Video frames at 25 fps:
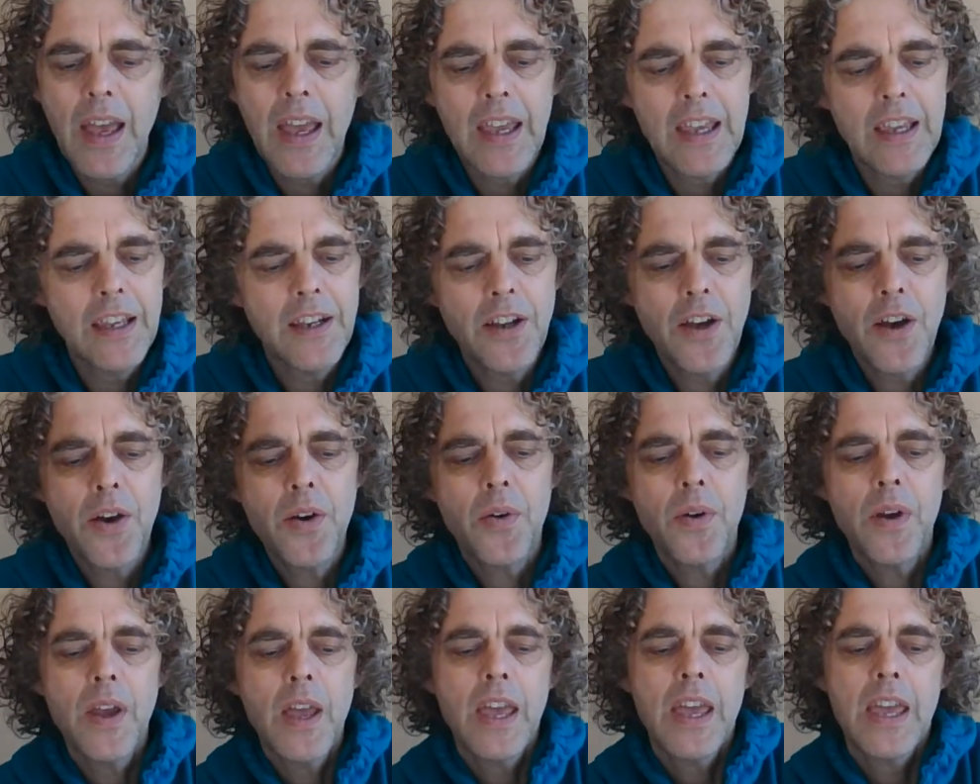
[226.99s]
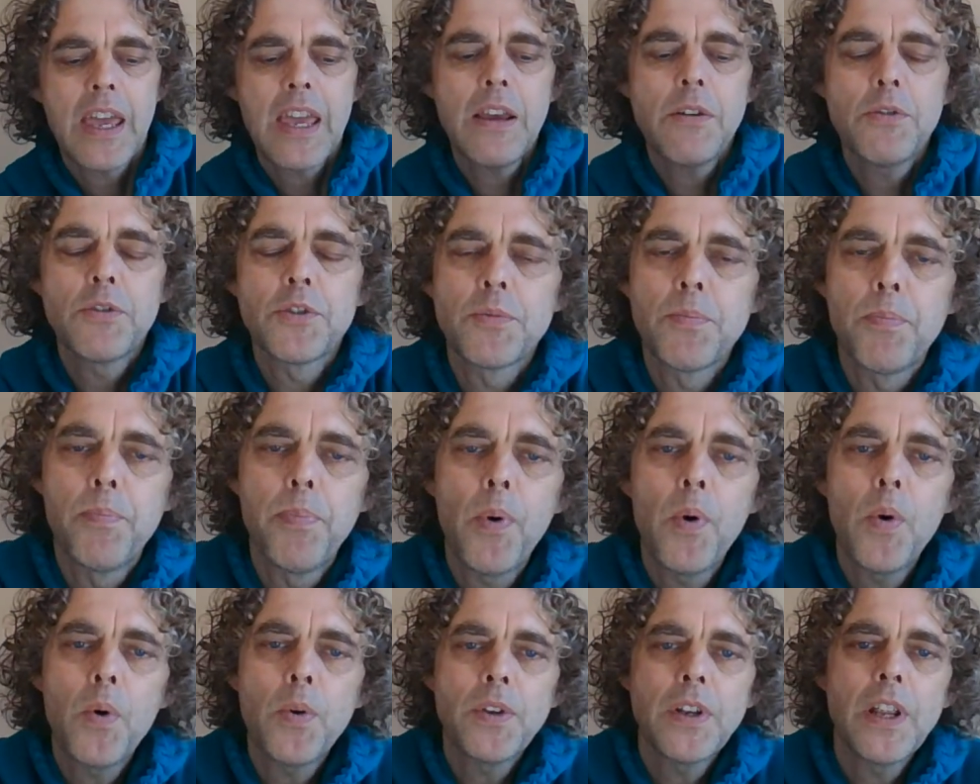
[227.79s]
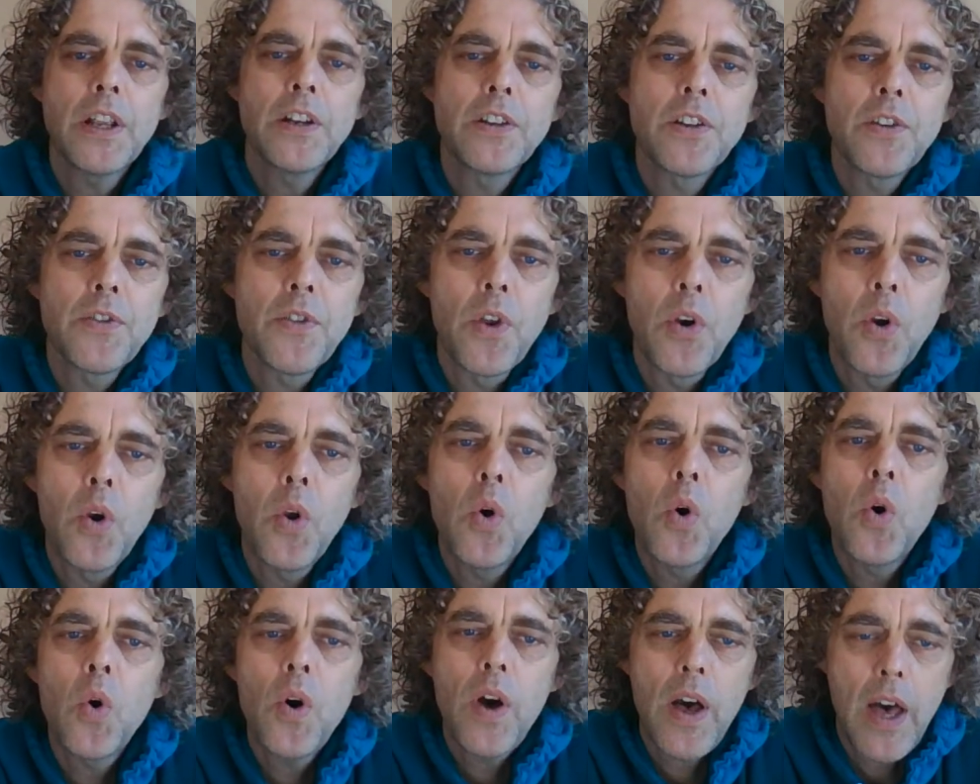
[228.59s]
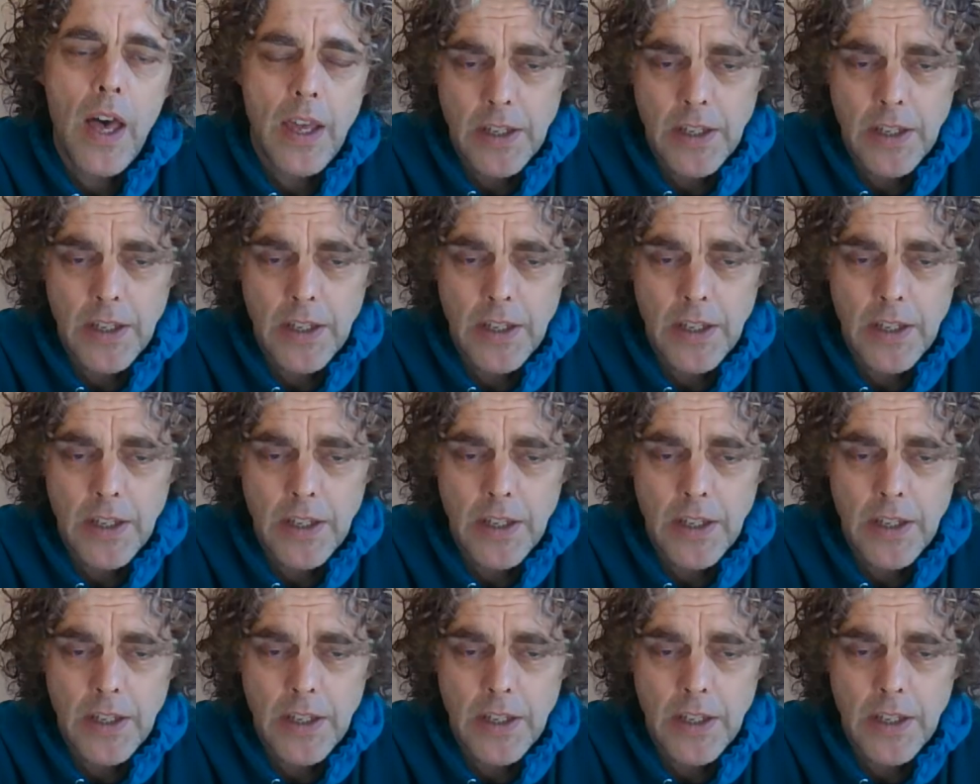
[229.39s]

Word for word: You know, he was born under the law,